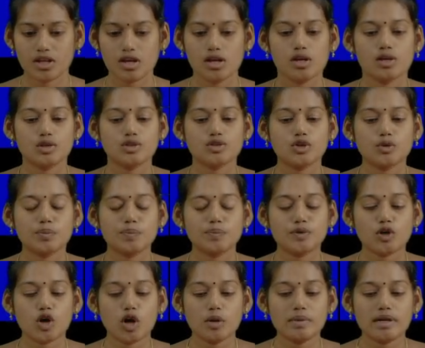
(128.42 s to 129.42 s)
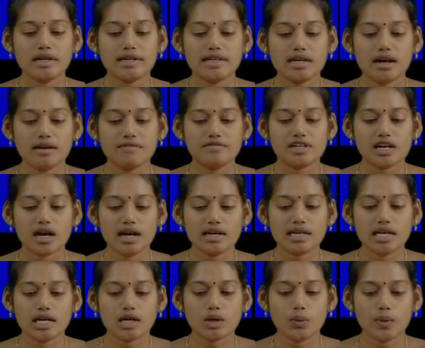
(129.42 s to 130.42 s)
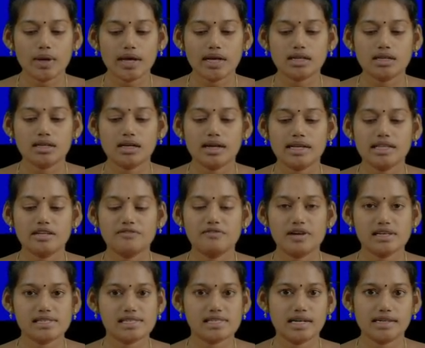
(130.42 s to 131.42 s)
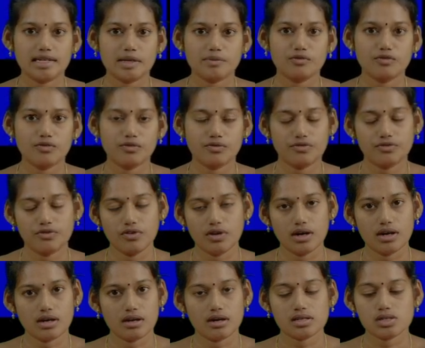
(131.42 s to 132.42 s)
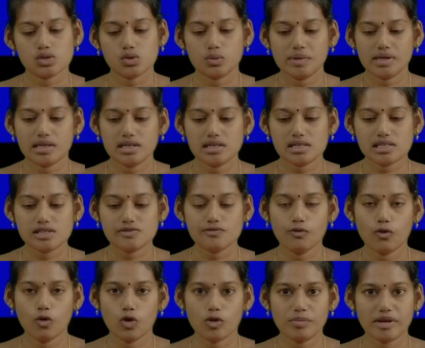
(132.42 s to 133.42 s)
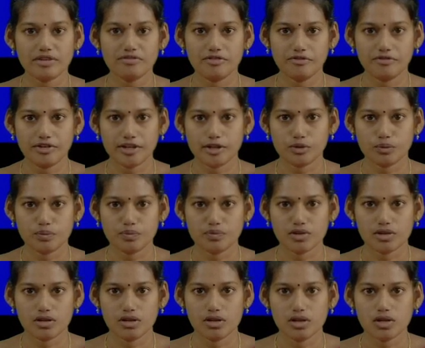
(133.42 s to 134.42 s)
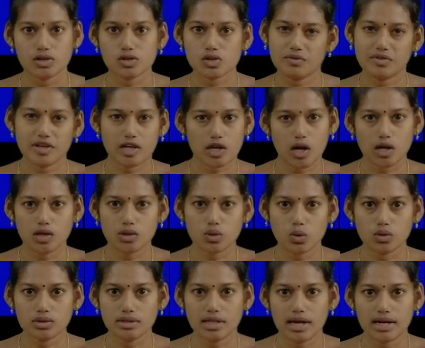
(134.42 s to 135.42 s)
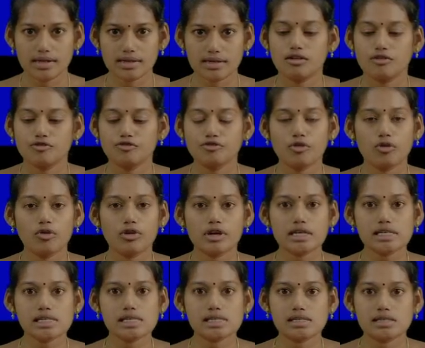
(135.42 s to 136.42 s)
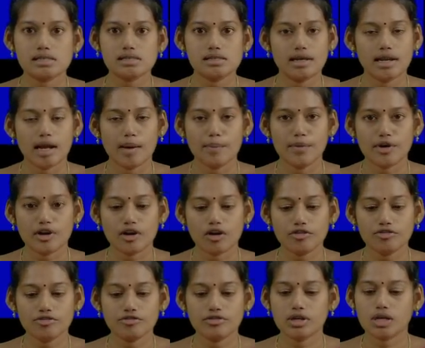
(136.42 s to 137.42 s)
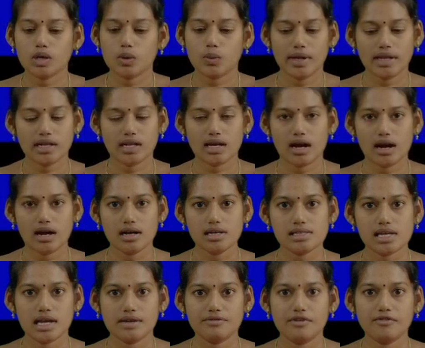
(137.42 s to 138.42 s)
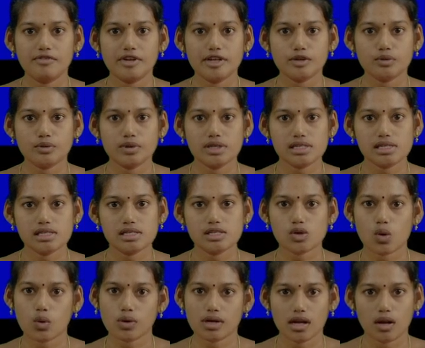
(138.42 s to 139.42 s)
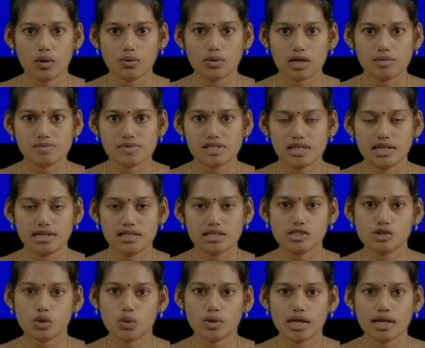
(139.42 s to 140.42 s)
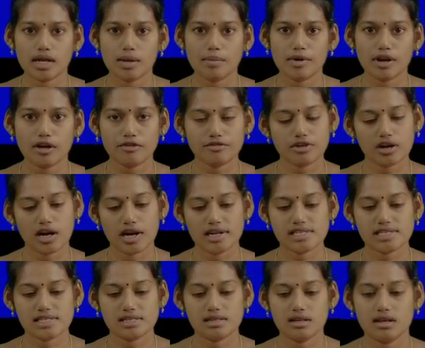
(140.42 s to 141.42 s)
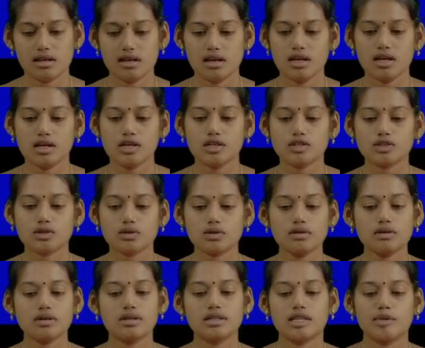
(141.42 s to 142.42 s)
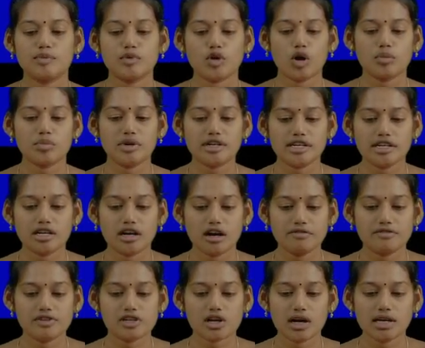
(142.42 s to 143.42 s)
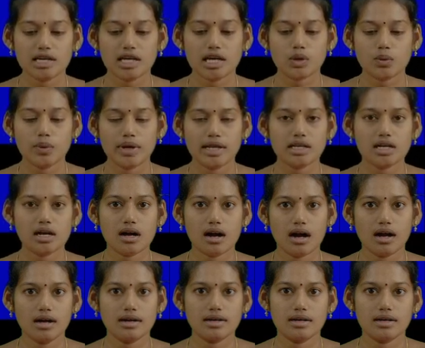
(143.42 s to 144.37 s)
So probability of drawing a queen in the first attempt for Subhi is 4 by 52. So we all know that 4 is the number of queen cards and 52 is total outcomes, that is total number of cards. So the probability of drawing a queen card